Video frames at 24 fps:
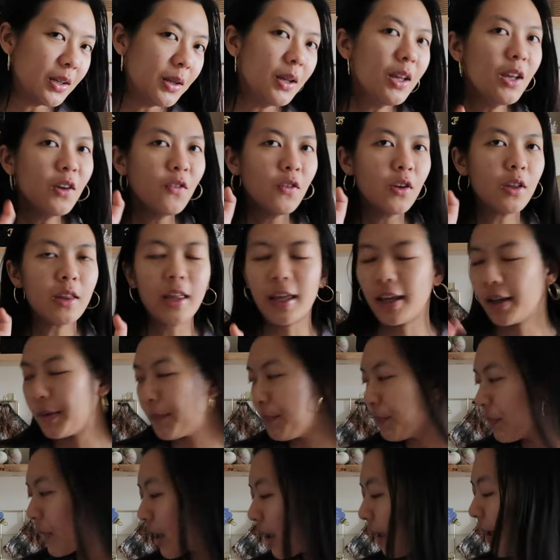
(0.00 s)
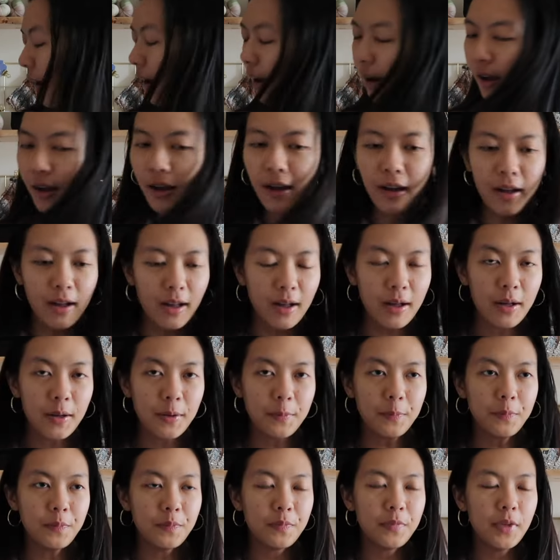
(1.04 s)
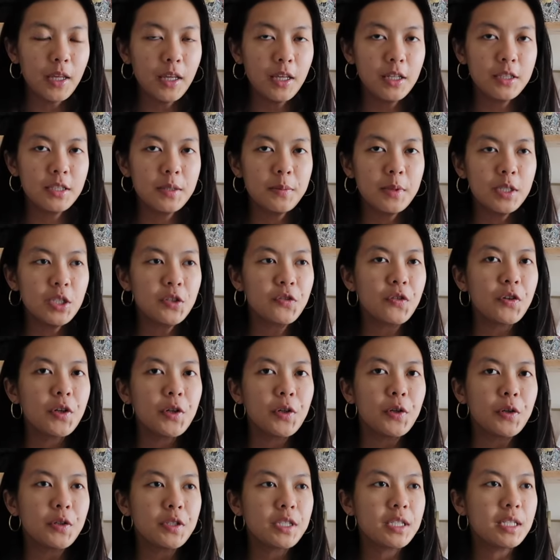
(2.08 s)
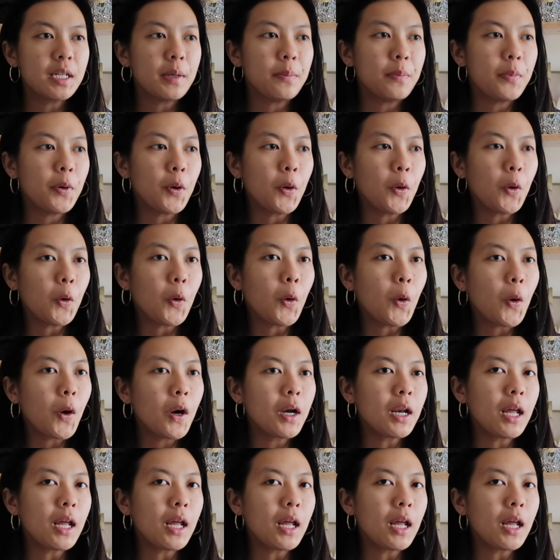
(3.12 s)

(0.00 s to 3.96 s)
if you like. Thank you so much for your support.